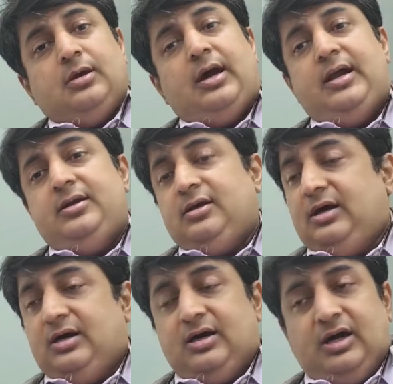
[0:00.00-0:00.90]
and
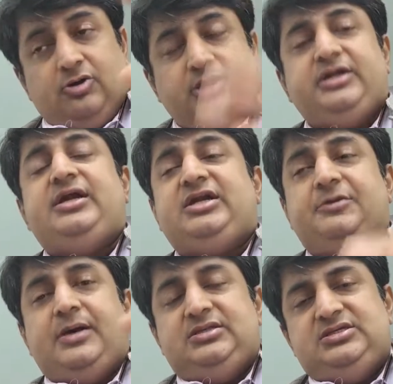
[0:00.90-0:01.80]
are not
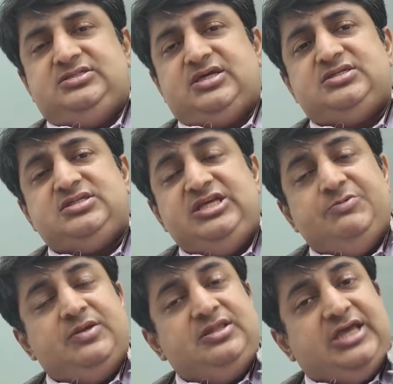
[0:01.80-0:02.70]
detected by these tests,
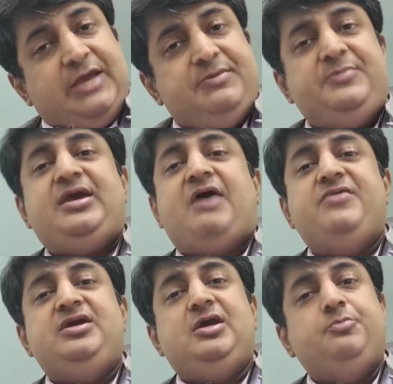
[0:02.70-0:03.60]
even they may be
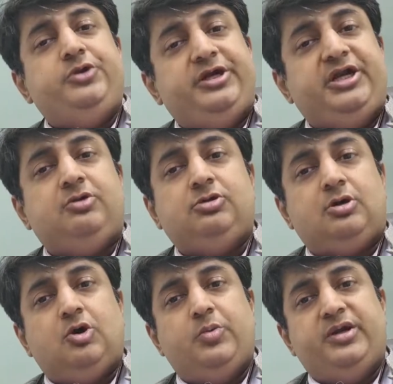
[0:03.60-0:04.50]
having immunity to the
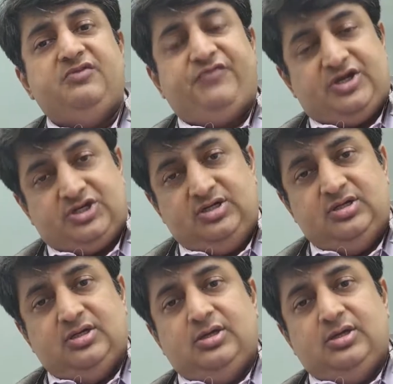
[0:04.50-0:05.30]
COVID infection